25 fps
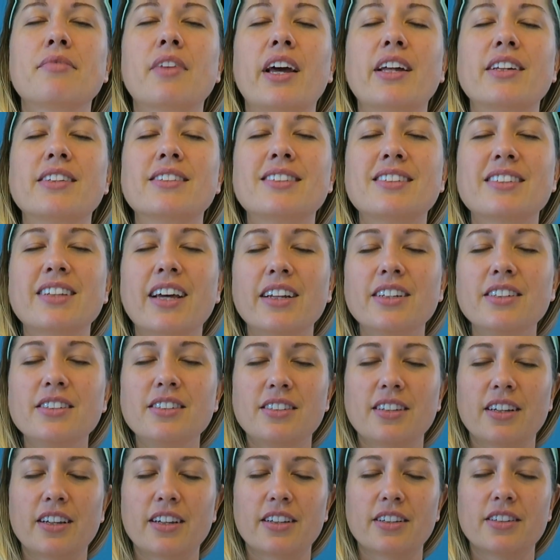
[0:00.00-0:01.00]
and
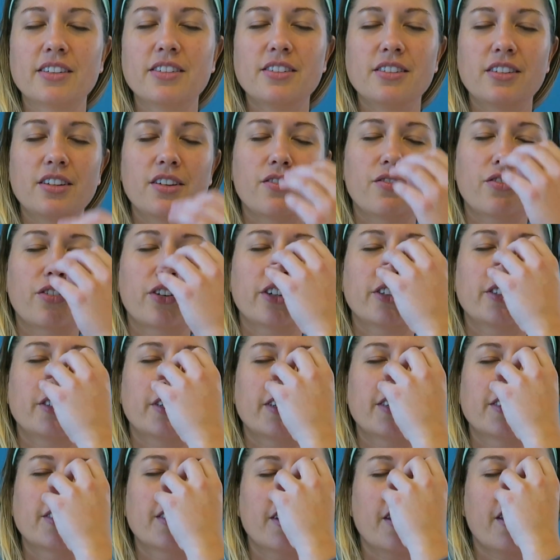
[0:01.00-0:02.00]
senses
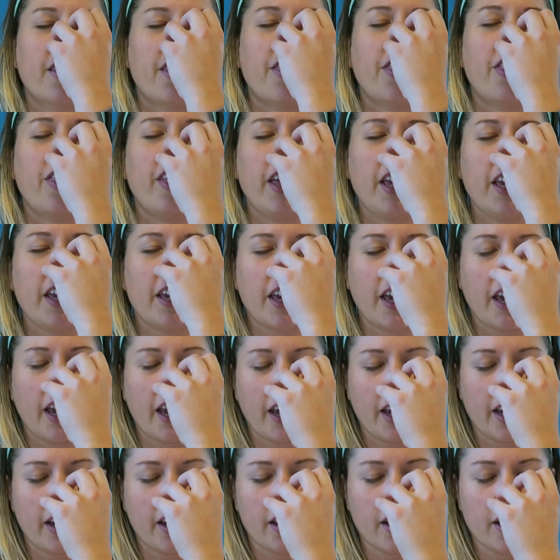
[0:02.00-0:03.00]
versus
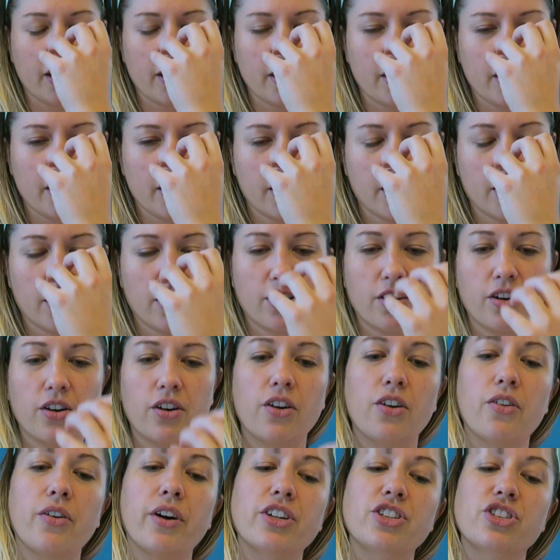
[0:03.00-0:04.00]
thinking,
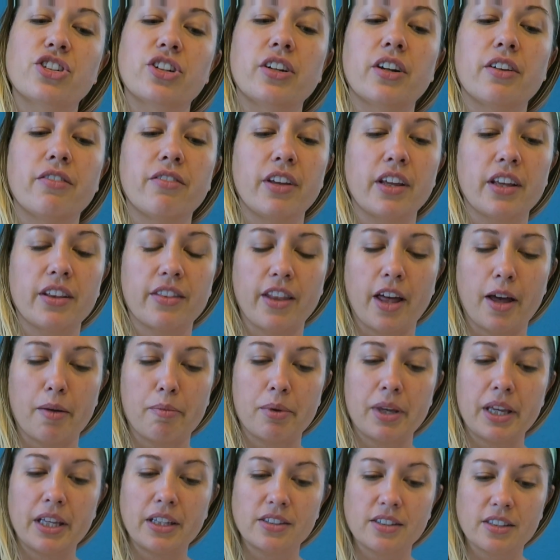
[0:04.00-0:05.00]
oh, I shouldn't have eaten
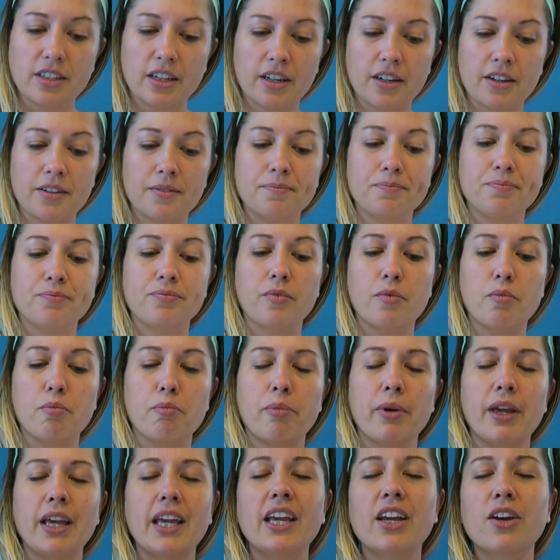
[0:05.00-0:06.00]
that pizza.
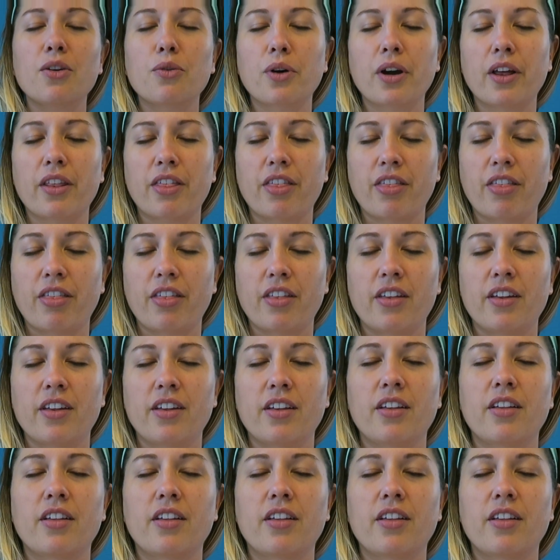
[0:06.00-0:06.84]
Being with